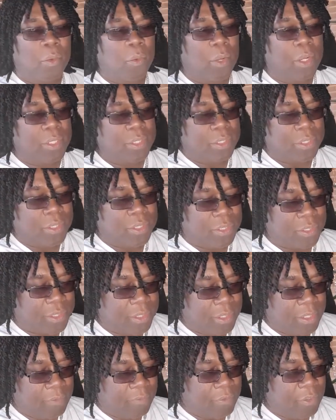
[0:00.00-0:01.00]
I want to
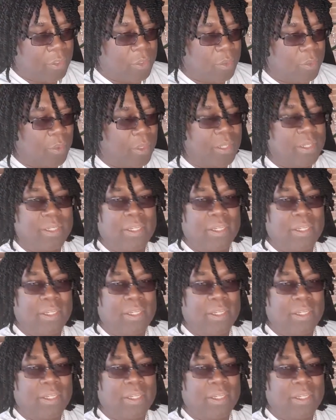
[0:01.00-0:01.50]
just give you a